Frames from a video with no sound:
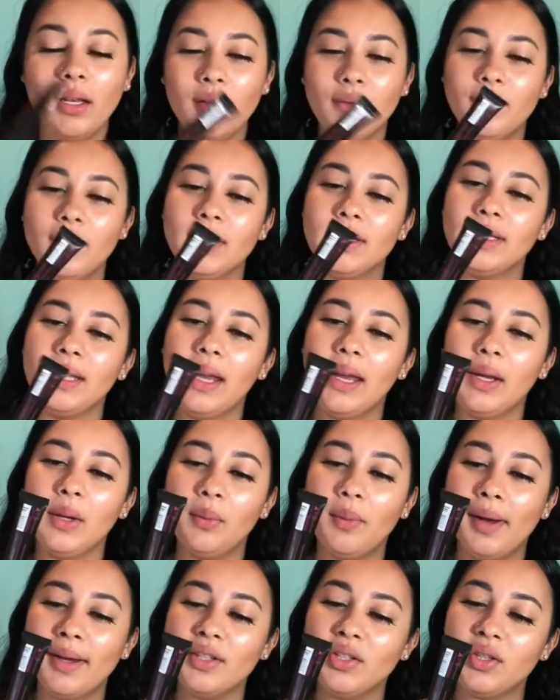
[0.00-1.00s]
love this
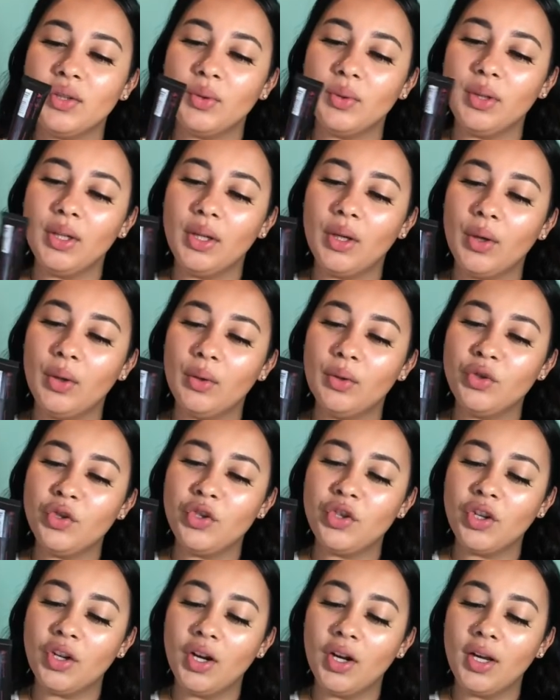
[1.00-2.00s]
AOA Studio
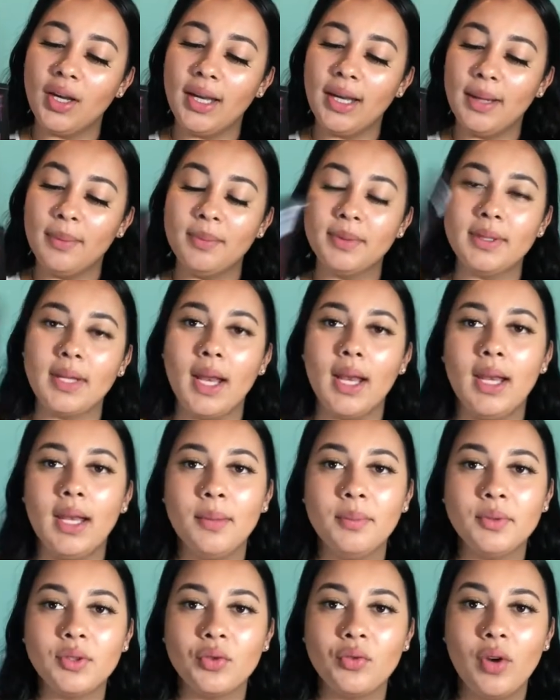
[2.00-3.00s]
Sugar Lips
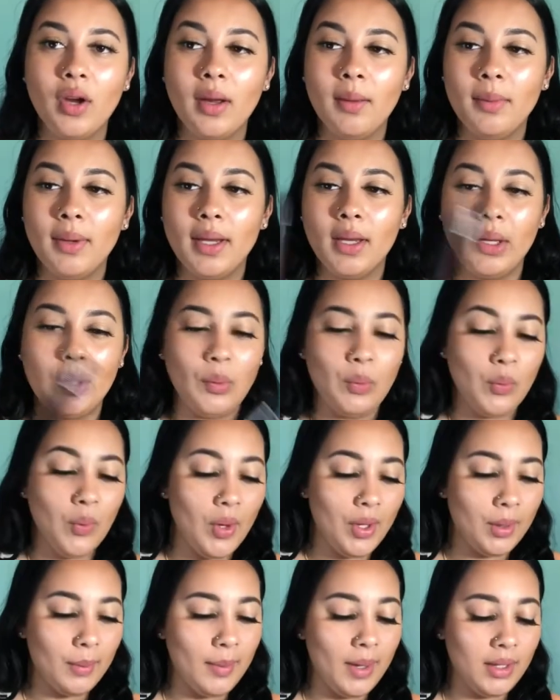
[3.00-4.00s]
Lip Scrub in
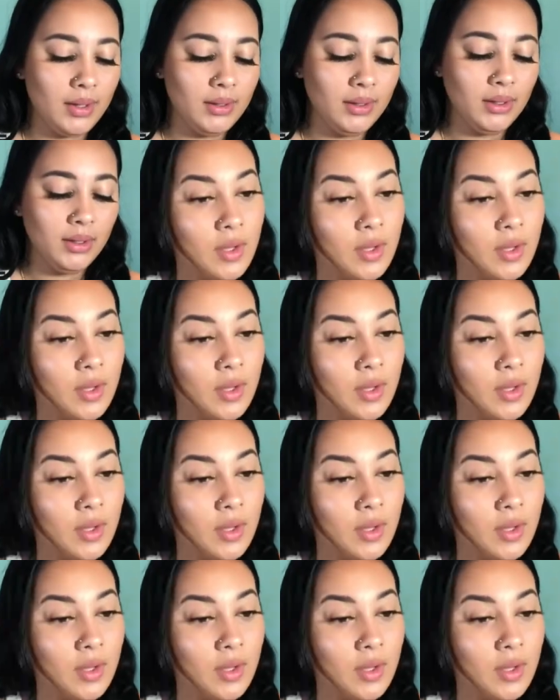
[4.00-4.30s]
Watermelon.